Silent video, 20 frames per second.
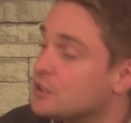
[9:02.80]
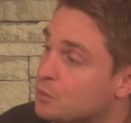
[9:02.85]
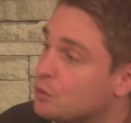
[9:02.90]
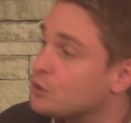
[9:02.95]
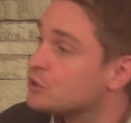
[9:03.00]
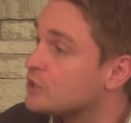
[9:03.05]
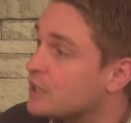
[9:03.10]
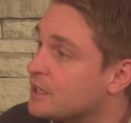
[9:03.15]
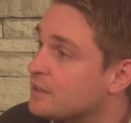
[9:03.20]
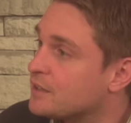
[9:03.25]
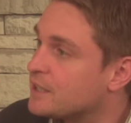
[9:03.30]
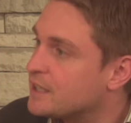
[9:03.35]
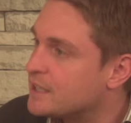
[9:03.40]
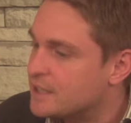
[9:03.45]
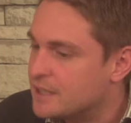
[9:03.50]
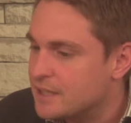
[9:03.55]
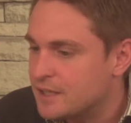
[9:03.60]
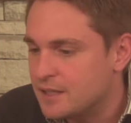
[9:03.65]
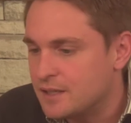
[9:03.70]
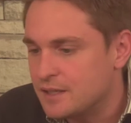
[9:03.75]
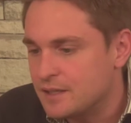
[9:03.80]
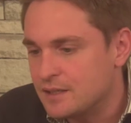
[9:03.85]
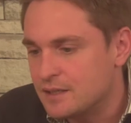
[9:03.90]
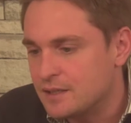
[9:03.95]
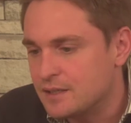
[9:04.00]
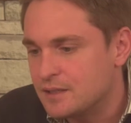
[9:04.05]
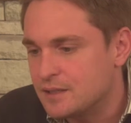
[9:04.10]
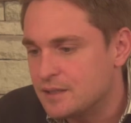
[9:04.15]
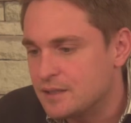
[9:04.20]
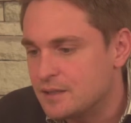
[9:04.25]
was at
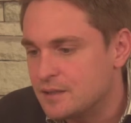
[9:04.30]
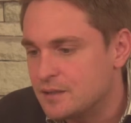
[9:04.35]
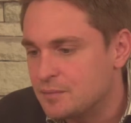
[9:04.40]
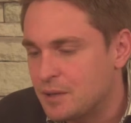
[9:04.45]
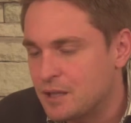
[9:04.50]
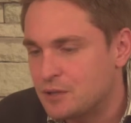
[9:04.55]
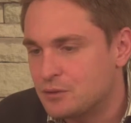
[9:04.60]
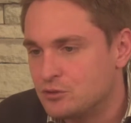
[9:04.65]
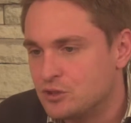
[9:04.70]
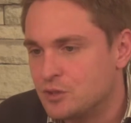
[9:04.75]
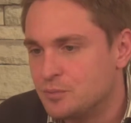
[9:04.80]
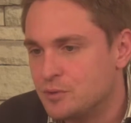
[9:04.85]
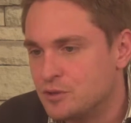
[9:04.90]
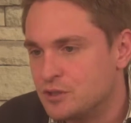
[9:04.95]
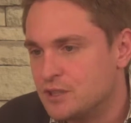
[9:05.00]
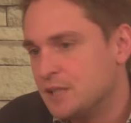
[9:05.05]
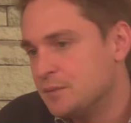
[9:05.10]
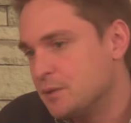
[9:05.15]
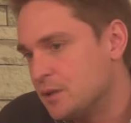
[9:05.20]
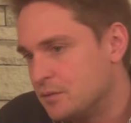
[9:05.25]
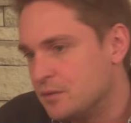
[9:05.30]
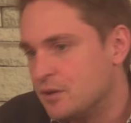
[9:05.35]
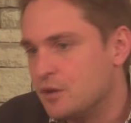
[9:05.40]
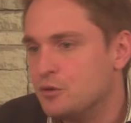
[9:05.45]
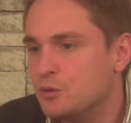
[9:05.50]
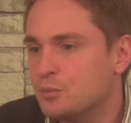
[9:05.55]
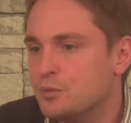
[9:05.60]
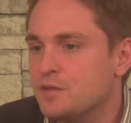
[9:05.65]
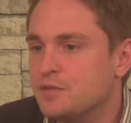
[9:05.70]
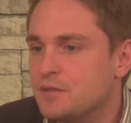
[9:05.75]
the Black Country Museum a
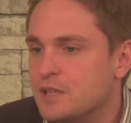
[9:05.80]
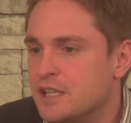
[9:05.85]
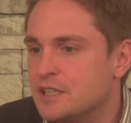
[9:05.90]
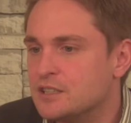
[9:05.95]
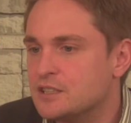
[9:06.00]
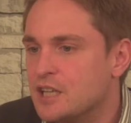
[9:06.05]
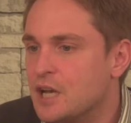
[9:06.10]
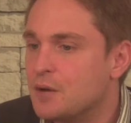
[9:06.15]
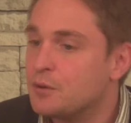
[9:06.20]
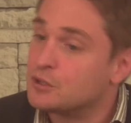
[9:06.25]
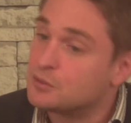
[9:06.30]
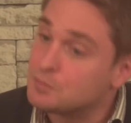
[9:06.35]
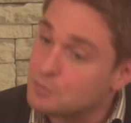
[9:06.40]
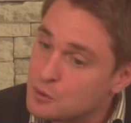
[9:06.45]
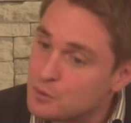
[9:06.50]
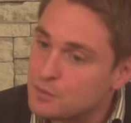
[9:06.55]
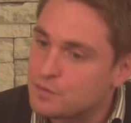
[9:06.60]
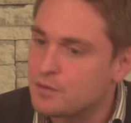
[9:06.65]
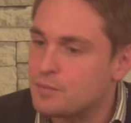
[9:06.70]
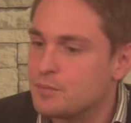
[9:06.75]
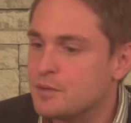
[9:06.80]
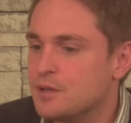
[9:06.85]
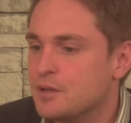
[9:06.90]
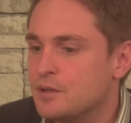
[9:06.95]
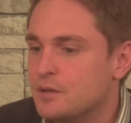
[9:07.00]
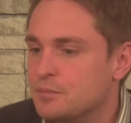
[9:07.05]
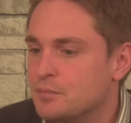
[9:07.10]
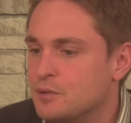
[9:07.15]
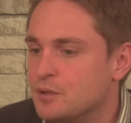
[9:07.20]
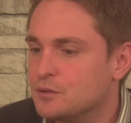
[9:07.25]
number of years ago, has moved from
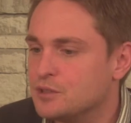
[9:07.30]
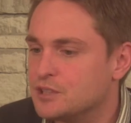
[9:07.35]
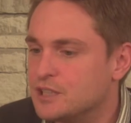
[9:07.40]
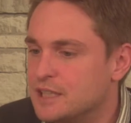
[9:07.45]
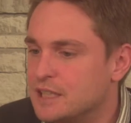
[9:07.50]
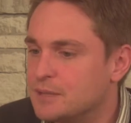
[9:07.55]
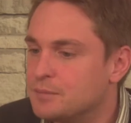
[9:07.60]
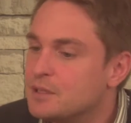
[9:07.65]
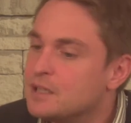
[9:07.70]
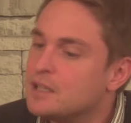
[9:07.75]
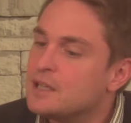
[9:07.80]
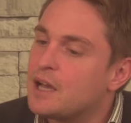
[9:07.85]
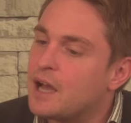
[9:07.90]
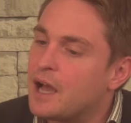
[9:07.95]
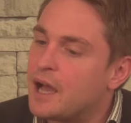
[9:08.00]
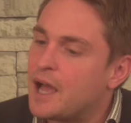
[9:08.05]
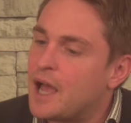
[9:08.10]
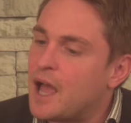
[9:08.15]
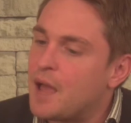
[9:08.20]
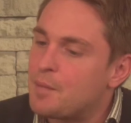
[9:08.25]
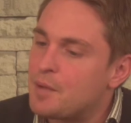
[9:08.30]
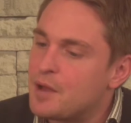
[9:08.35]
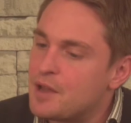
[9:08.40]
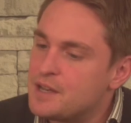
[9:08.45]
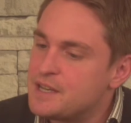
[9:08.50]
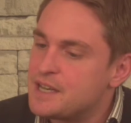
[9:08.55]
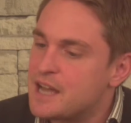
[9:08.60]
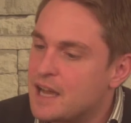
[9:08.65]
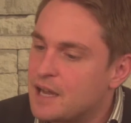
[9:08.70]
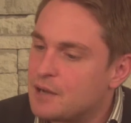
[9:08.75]
the museum,
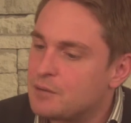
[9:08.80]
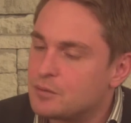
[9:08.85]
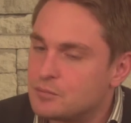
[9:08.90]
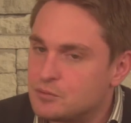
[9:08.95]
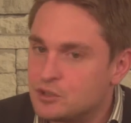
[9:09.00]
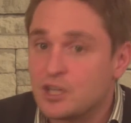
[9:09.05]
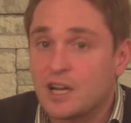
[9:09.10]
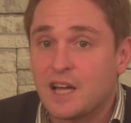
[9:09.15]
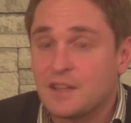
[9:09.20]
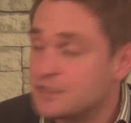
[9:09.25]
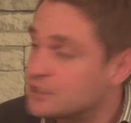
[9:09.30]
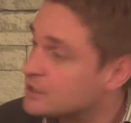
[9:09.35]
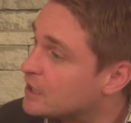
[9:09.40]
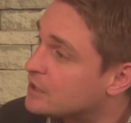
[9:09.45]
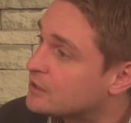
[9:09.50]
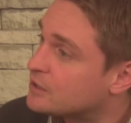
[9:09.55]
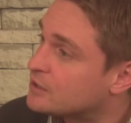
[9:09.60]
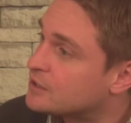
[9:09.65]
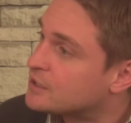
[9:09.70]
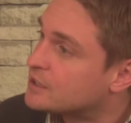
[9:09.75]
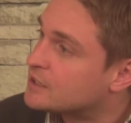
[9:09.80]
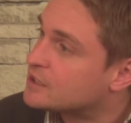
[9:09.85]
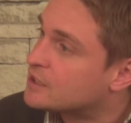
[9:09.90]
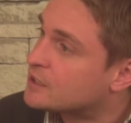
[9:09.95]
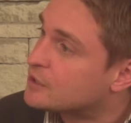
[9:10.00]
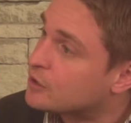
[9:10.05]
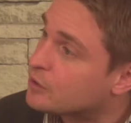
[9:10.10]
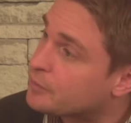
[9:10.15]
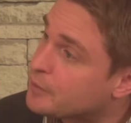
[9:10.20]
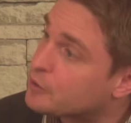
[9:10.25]
and now on July the 2nd, it's
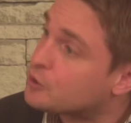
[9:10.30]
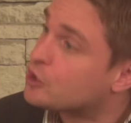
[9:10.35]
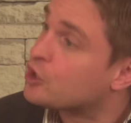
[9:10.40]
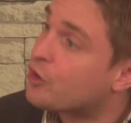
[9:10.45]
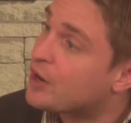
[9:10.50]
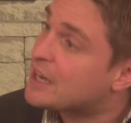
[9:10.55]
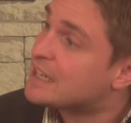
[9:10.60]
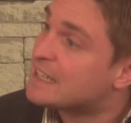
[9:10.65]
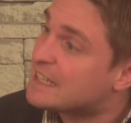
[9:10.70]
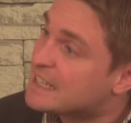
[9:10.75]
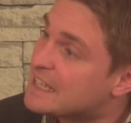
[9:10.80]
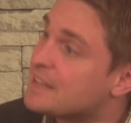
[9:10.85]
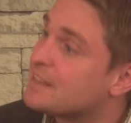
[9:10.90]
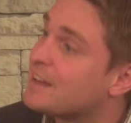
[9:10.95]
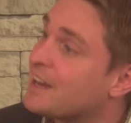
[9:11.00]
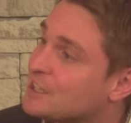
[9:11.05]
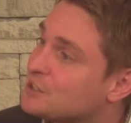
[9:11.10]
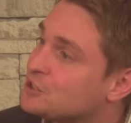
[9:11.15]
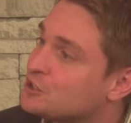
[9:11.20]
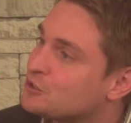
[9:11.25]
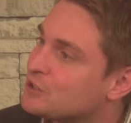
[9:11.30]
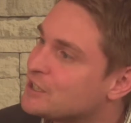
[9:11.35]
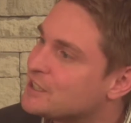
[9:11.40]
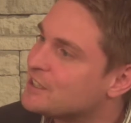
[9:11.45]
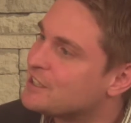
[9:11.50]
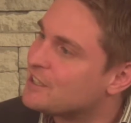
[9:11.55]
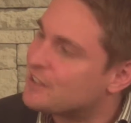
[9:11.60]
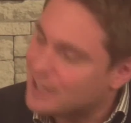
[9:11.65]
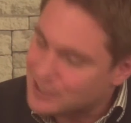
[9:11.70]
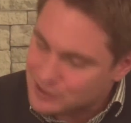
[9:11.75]
going to be on Cradley Heath High
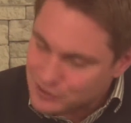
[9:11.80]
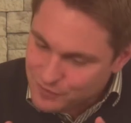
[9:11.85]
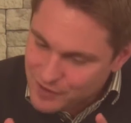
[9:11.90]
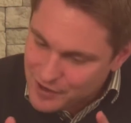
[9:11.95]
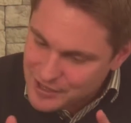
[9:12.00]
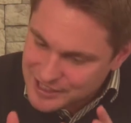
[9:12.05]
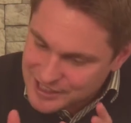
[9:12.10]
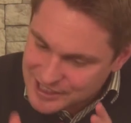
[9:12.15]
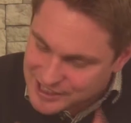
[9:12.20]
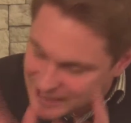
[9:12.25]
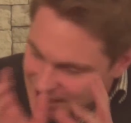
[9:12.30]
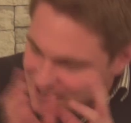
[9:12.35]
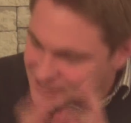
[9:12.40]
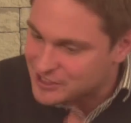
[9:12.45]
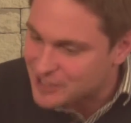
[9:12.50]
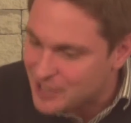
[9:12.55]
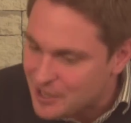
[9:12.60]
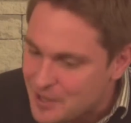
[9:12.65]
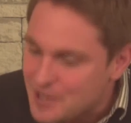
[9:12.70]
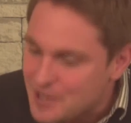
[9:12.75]
Street. That's your very centre